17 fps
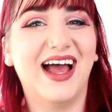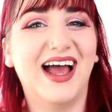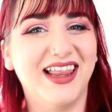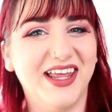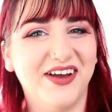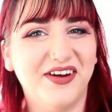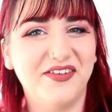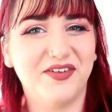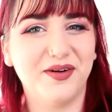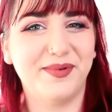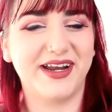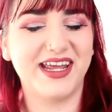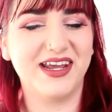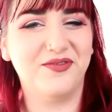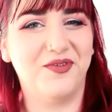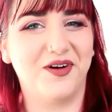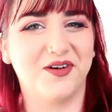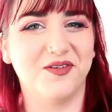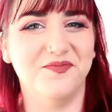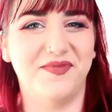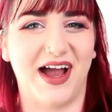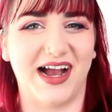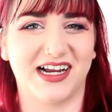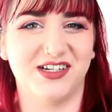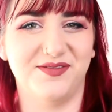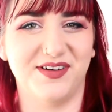Hello everybody and welcome
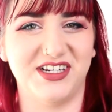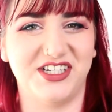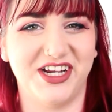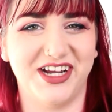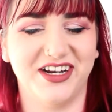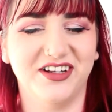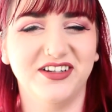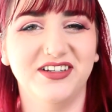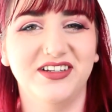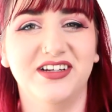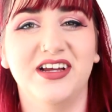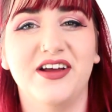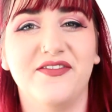back to my channel.